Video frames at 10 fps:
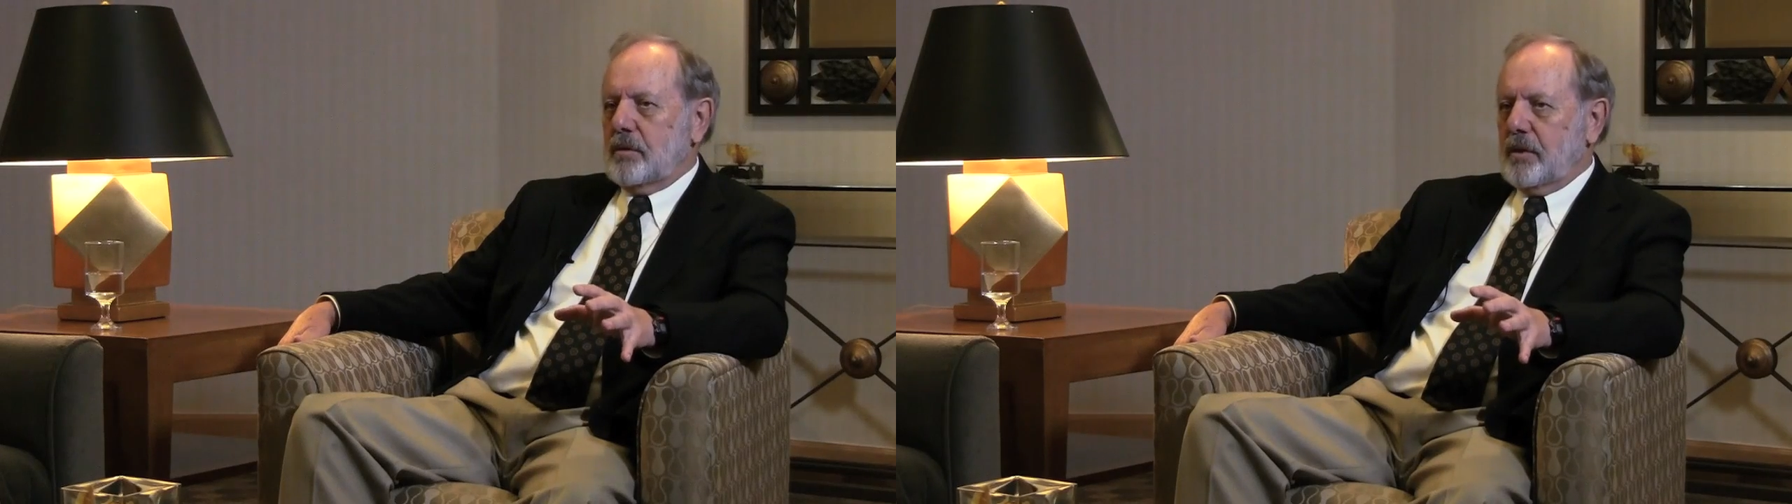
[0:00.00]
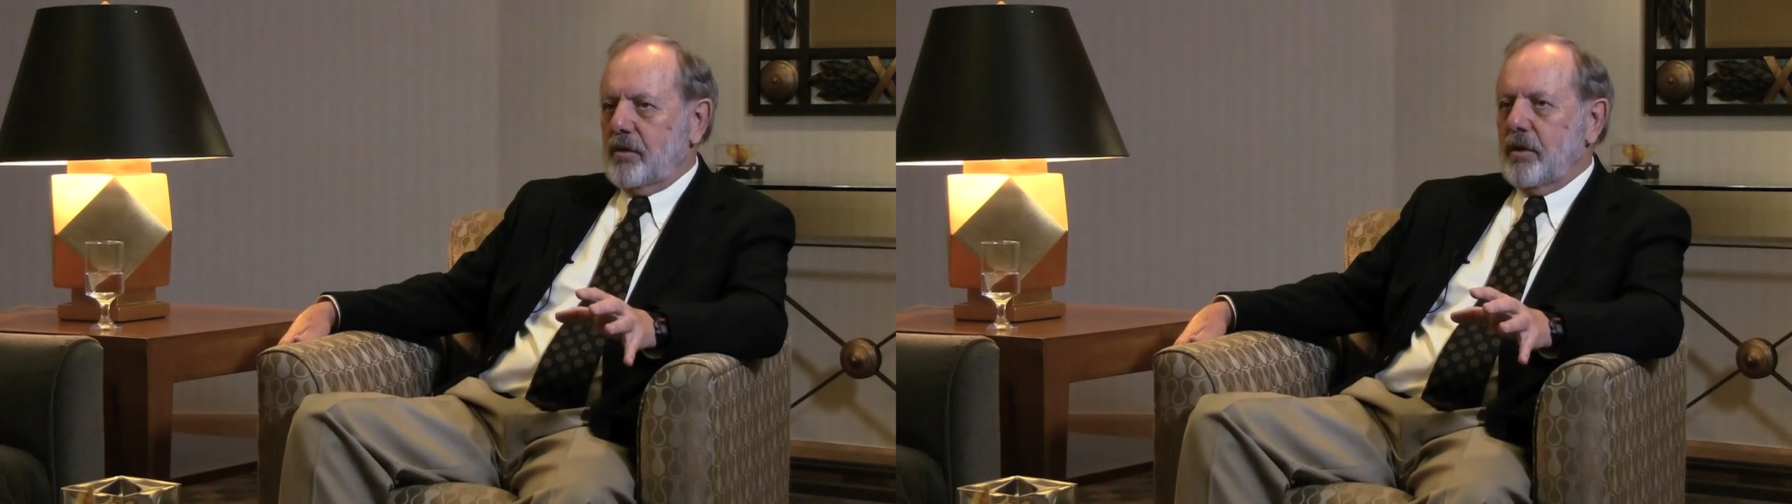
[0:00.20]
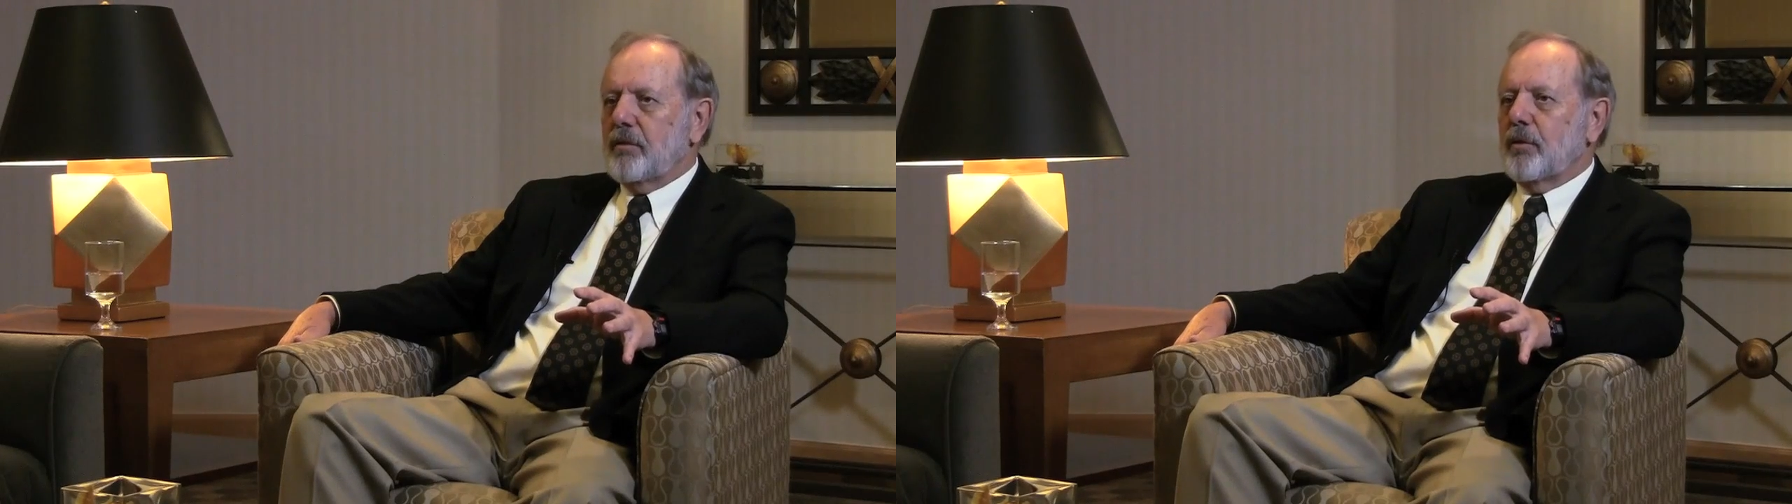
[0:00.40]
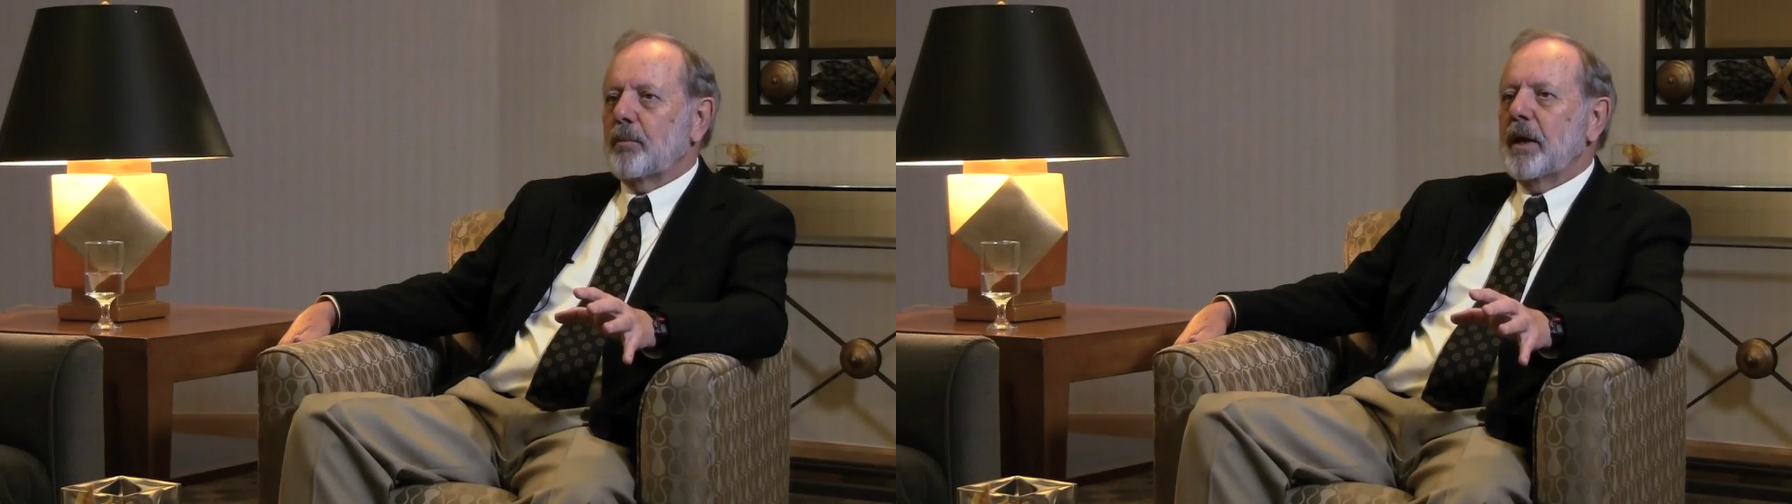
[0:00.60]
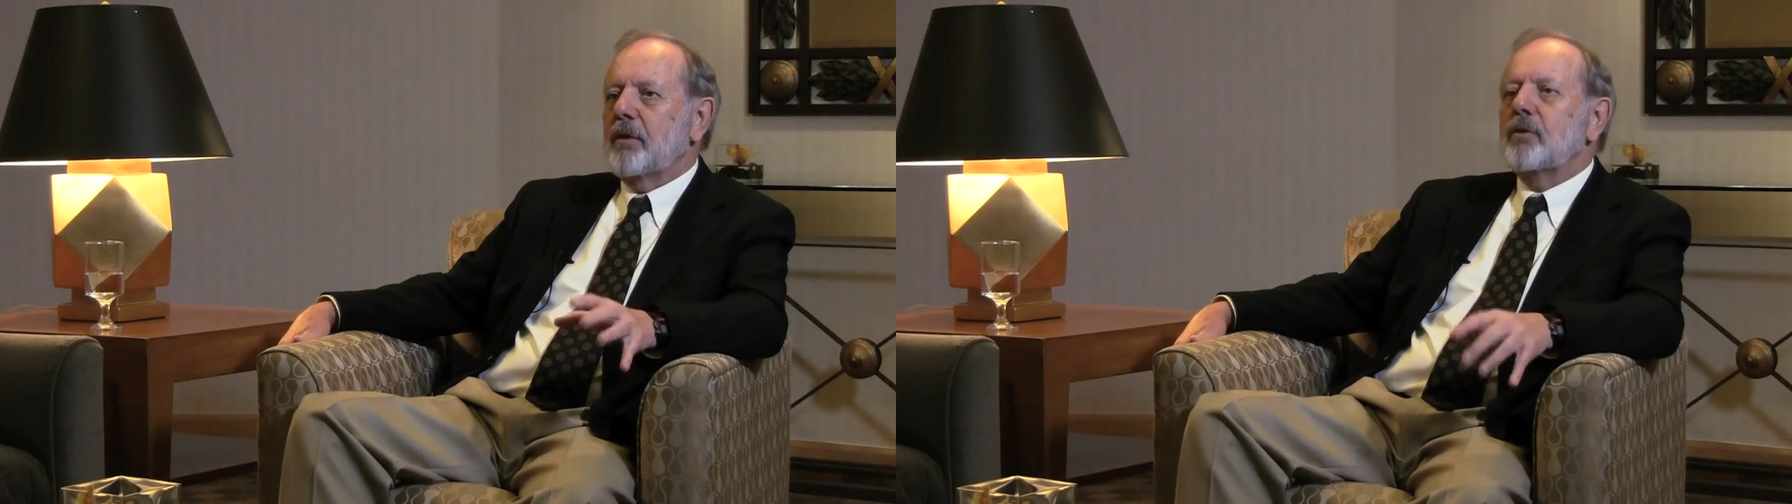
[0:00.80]
this
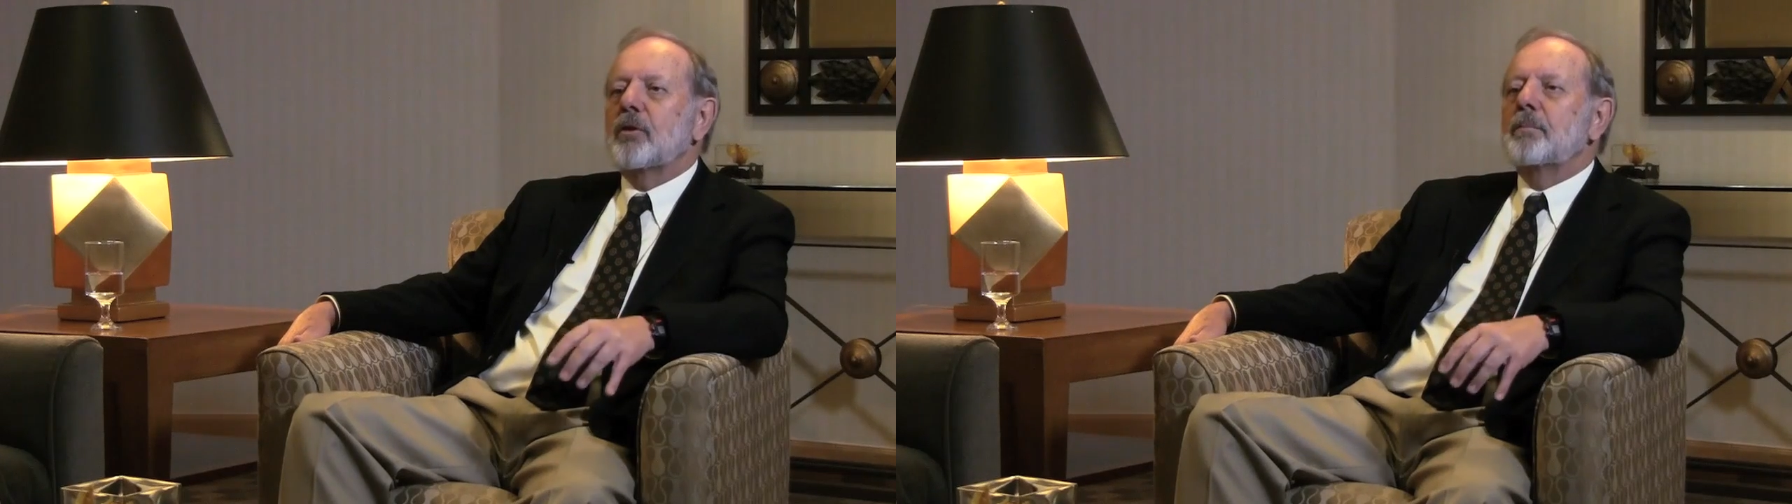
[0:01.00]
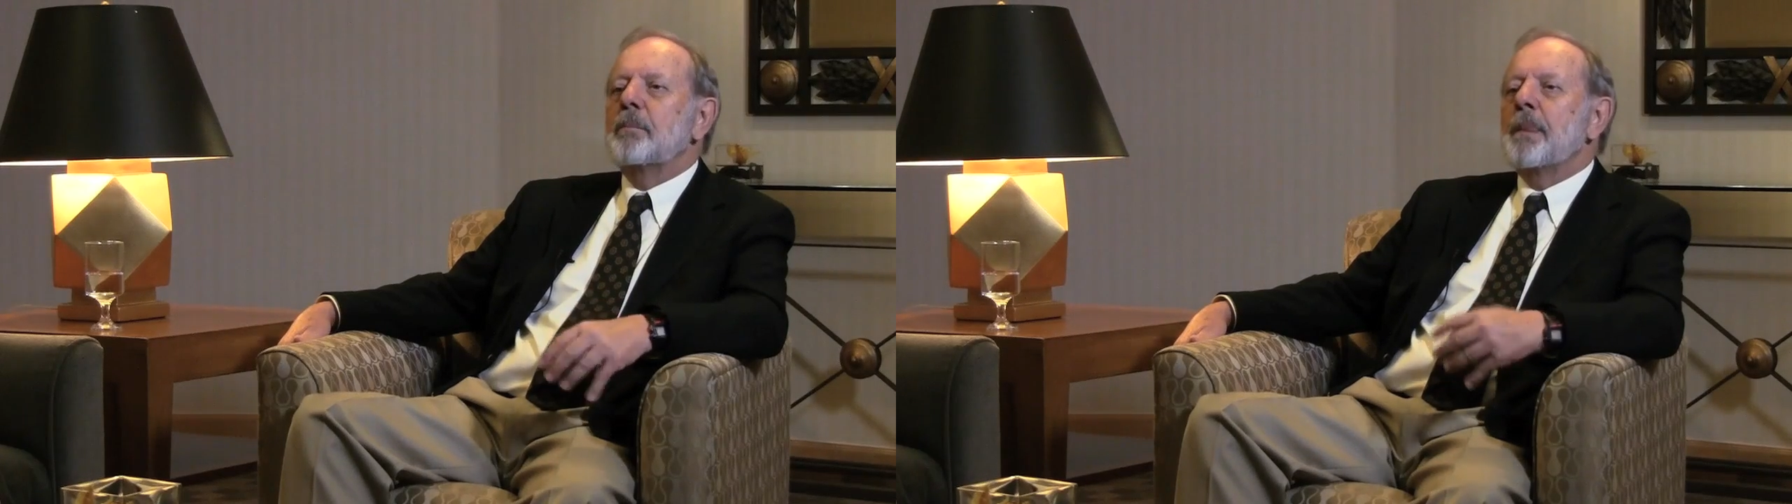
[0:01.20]
information